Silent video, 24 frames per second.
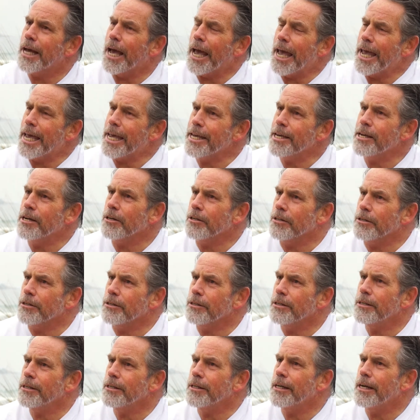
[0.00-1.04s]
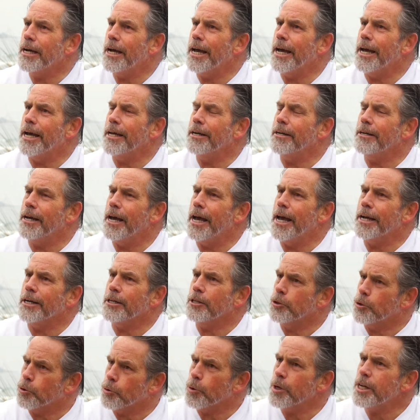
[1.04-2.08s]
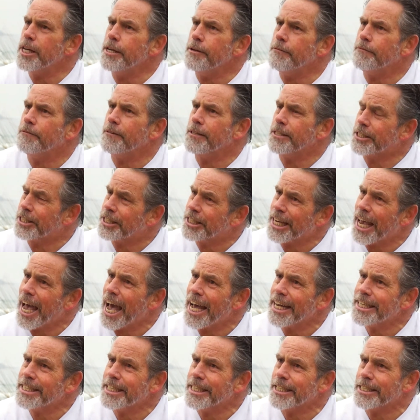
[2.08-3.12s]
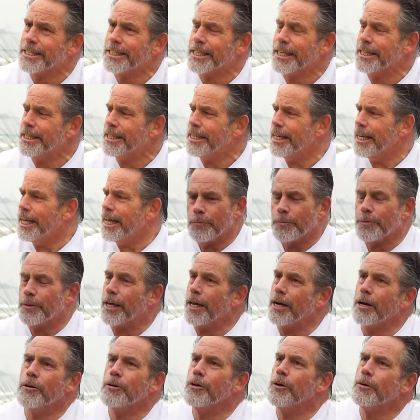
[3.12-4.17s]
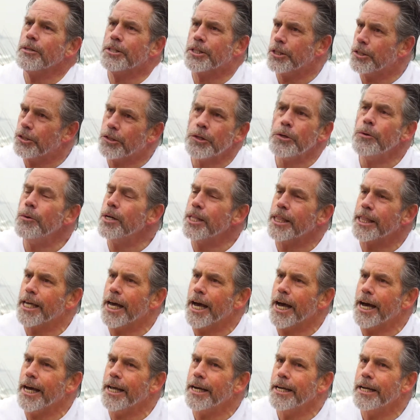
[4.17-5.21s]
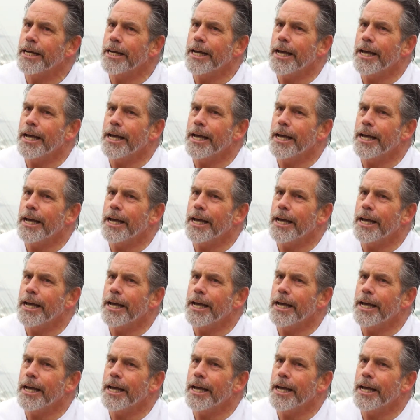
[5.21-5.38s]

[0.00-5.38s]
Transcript: anger and, and grief and sadness, and they don't know what to do with that.